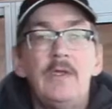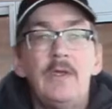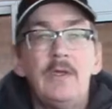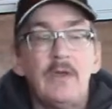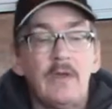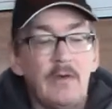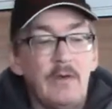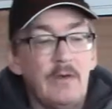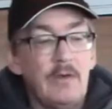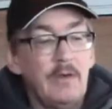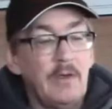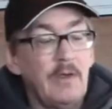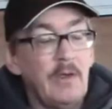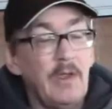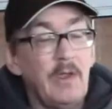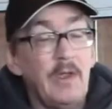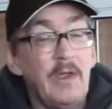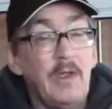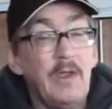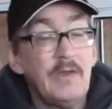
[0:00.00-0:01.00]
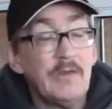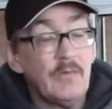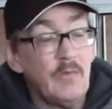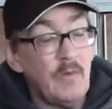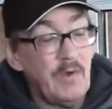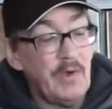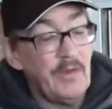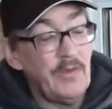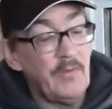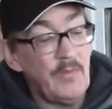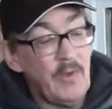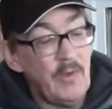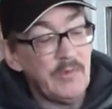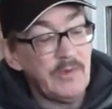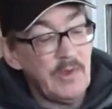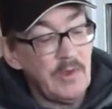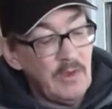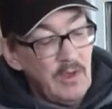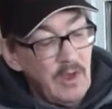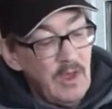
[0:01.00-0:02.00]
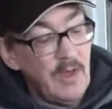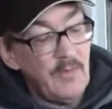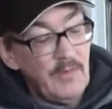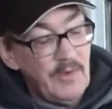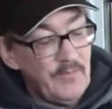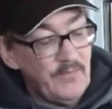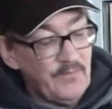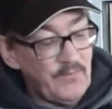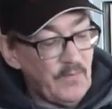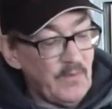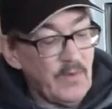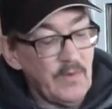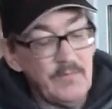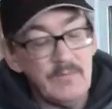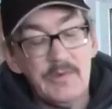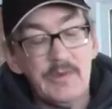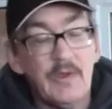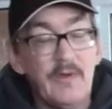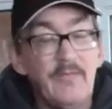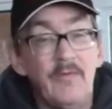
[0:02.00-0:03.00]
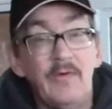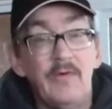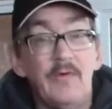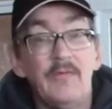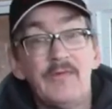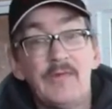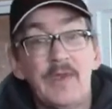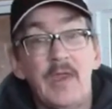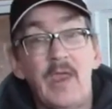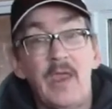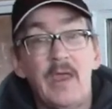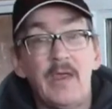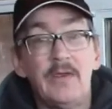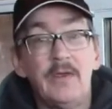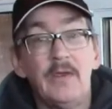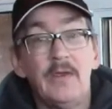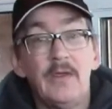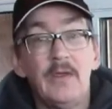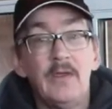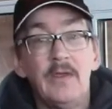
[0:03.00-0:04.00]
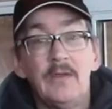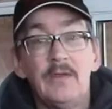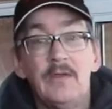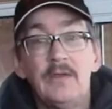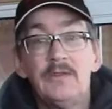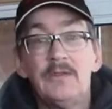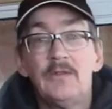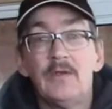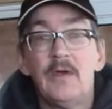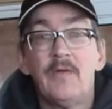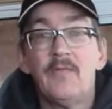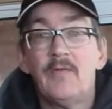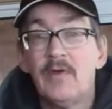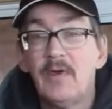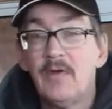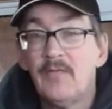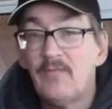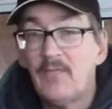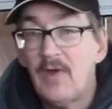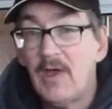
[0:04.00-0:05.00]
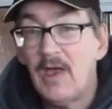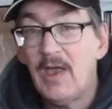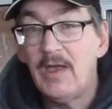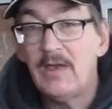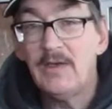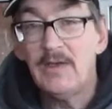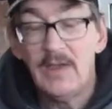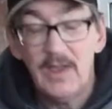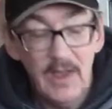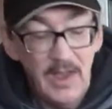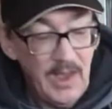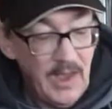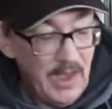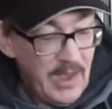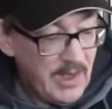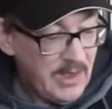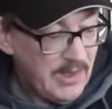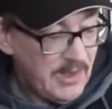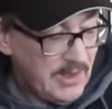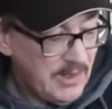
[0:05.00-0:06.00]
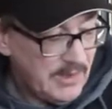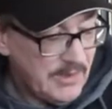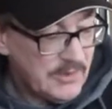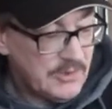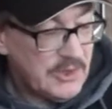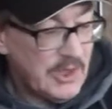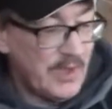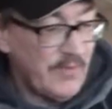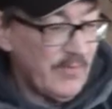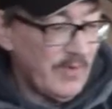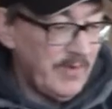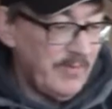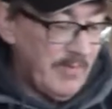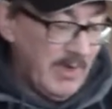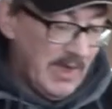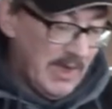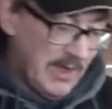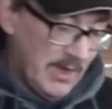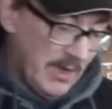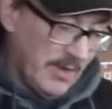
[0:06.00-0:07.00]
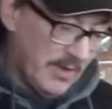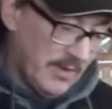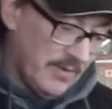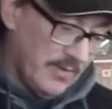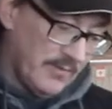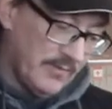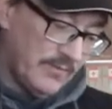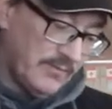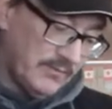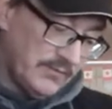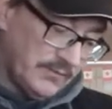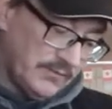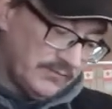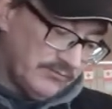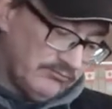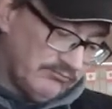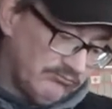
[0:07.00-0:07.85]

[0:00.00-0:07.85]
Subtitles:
here is one of the most common forms of a hoof stand that you're ever going to find, and it is generally made out of